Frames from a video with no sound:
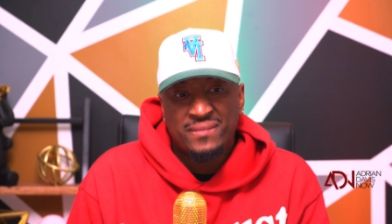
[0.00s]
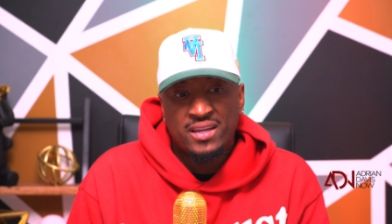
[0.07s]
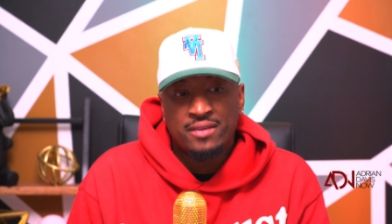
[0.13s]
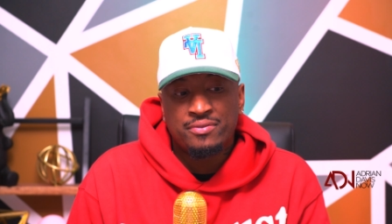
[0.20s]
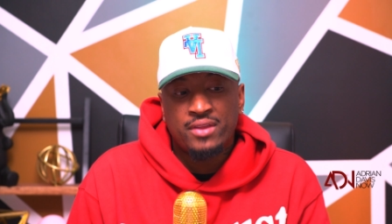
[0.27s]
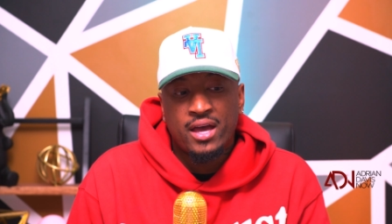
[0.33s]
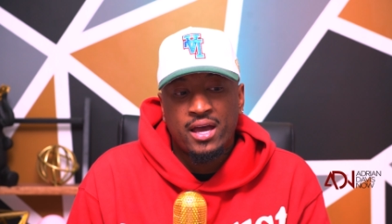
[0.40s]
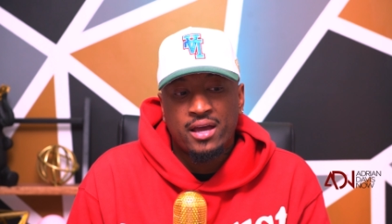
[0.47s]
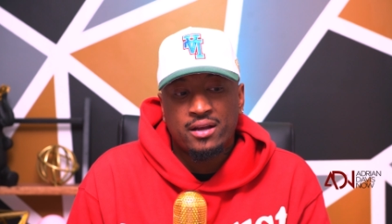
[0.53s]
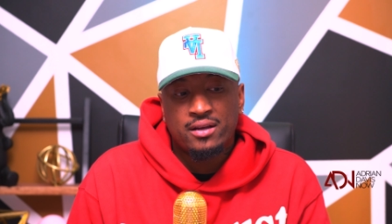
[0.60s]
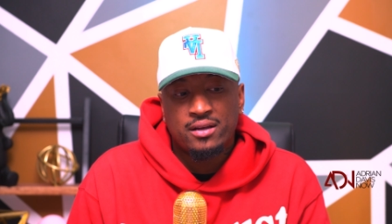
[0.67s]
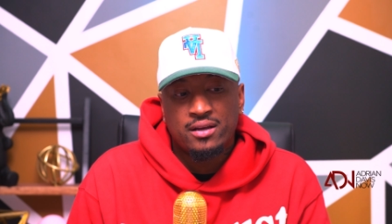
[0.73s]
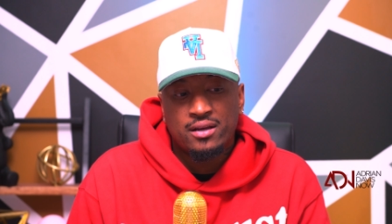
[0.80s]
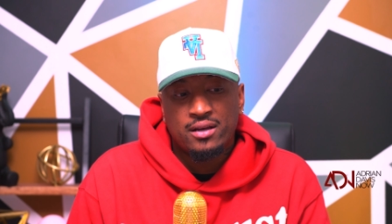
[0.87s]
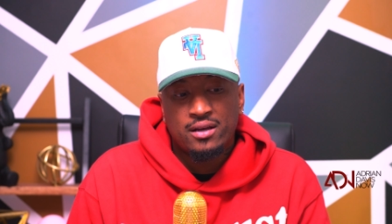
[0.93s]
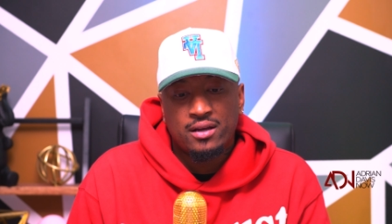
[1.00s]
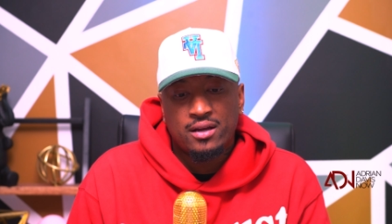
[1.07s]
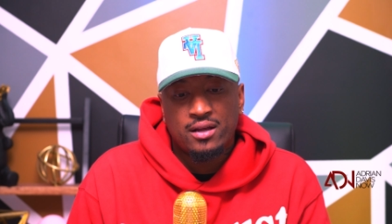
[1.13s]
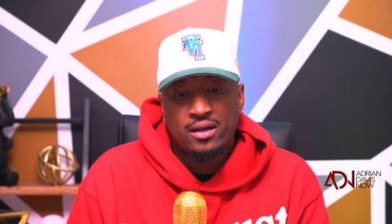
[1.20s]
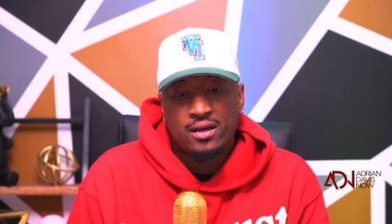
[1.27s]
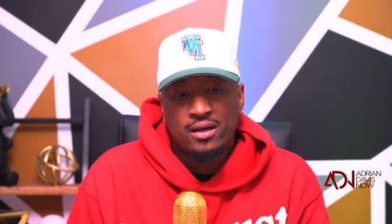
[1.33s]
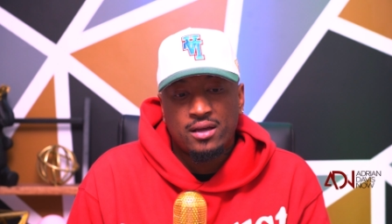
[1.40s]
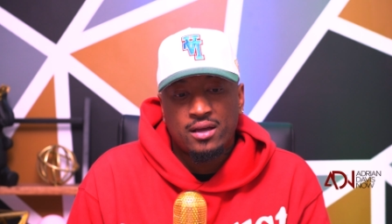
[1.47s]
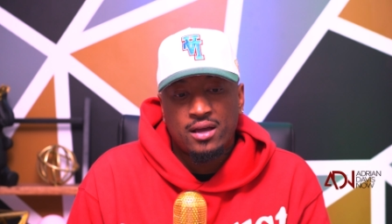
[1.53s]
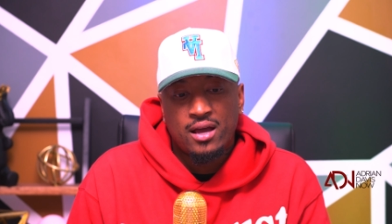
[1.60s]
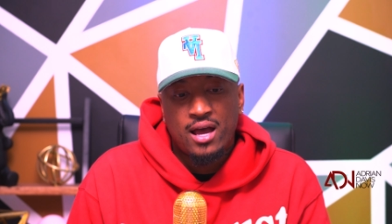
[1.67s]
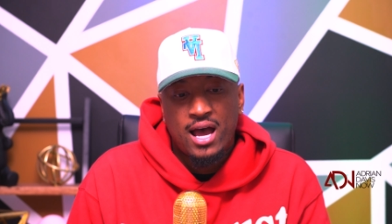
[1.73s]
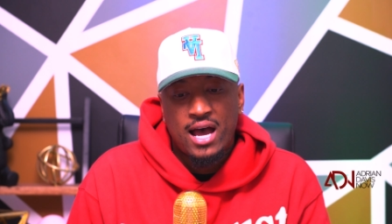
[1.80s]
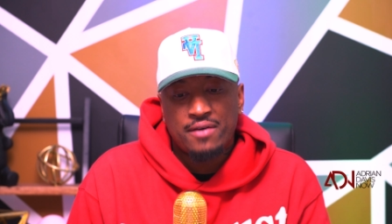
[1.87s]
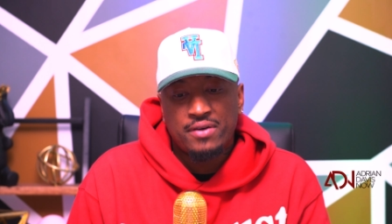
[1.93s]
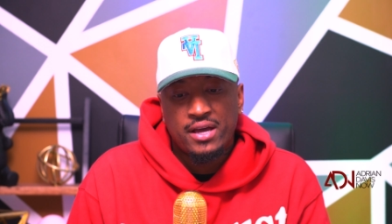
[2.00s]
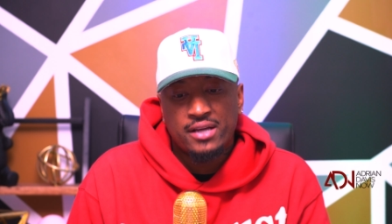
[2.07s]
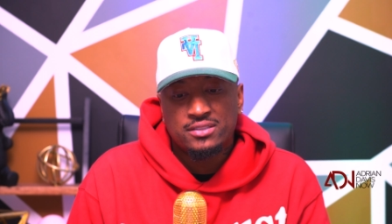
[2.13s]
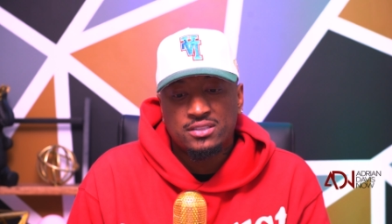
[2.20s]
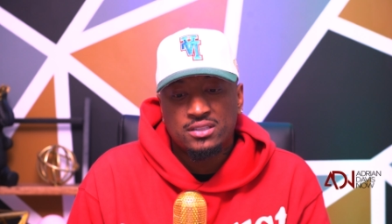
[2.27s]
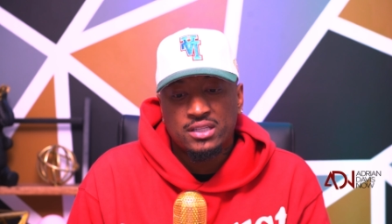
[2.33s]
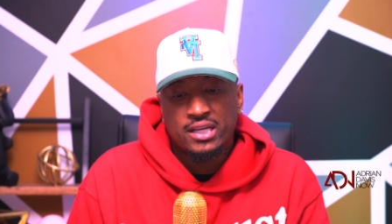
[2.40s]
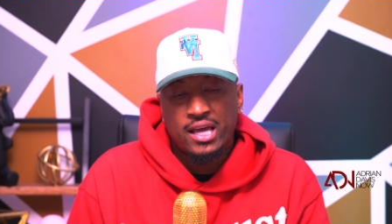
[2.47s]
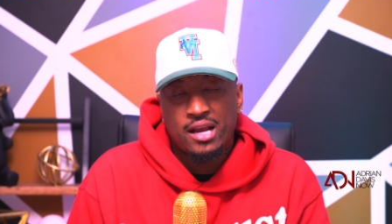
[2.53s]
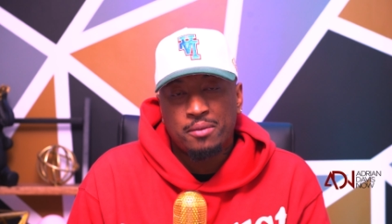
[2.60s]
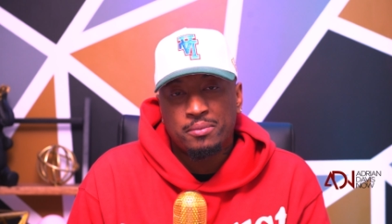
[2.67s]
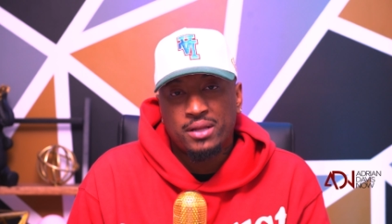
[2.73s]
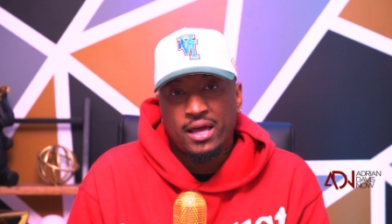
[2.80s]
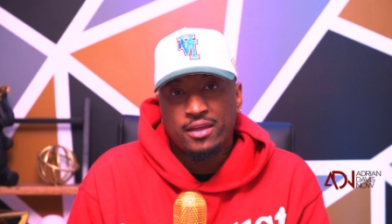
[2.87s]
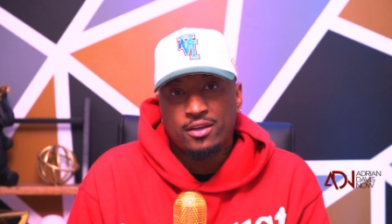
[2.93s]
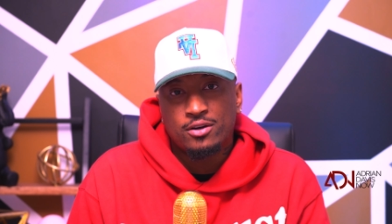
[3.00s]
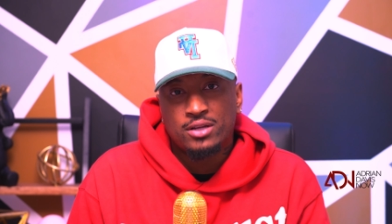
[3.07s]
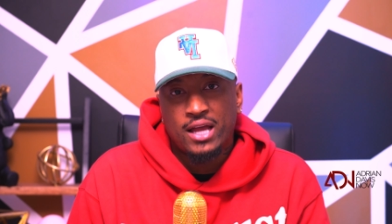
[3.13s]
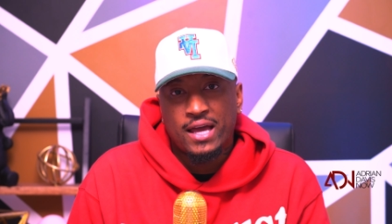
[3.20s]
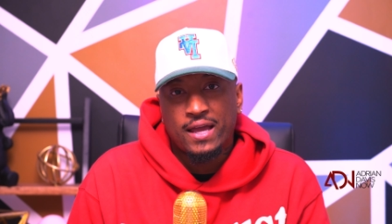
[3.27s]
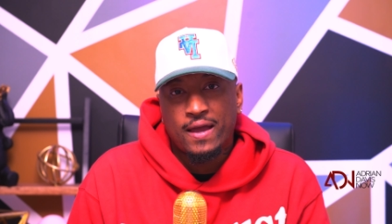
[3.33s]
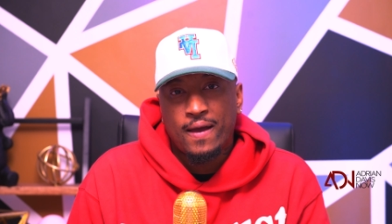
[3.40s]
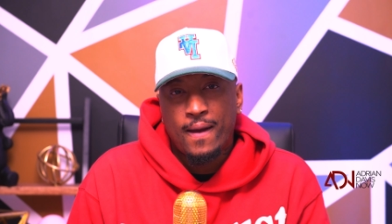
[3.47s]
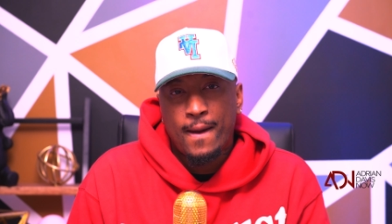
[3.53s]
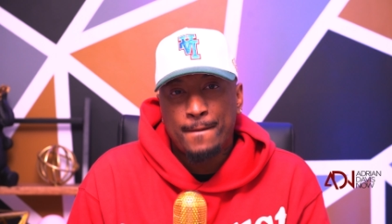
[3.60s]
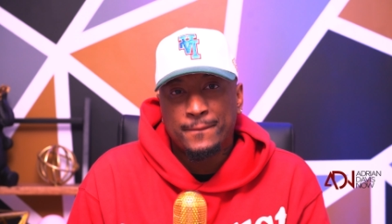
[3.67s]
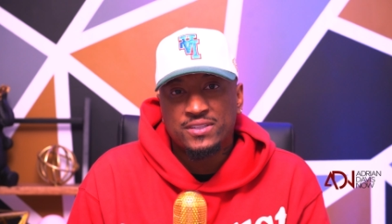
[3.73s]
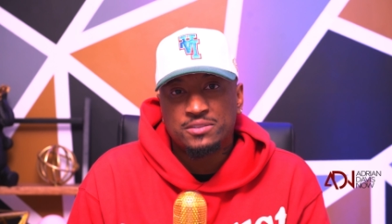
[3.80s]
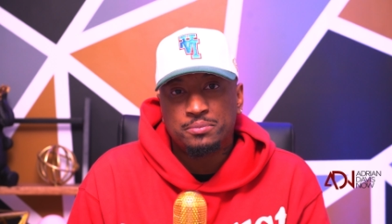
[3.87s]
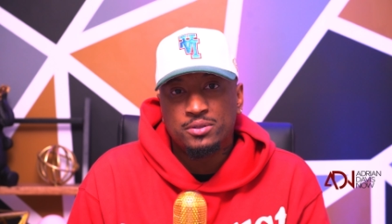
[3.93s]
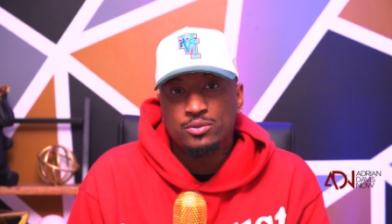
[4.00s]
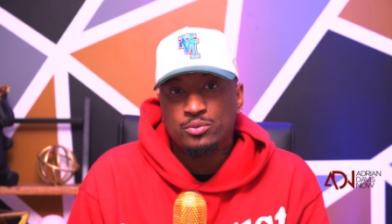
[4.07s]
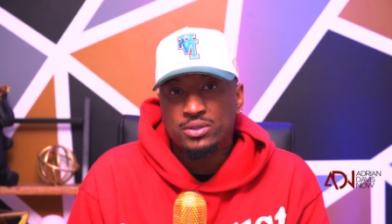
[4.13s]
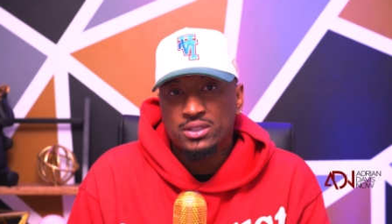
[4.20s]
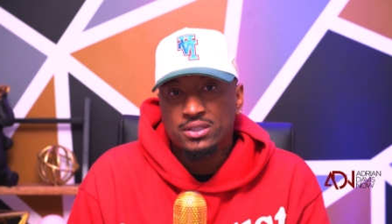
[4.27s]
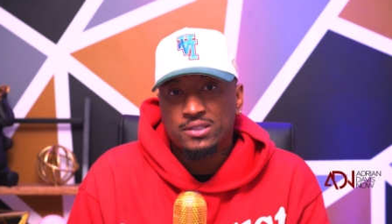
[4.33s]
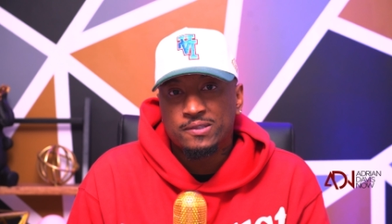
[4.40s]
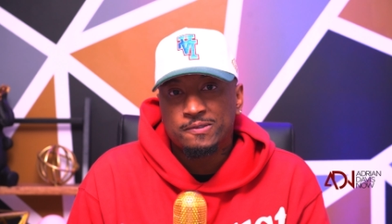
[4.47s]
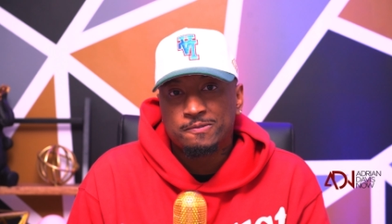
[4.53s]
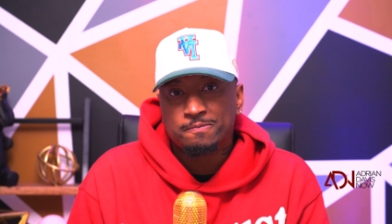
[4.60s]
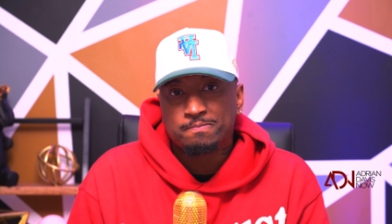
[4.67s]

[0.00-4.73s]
in that, I've had to look at and be like, yo, like, I must be weak.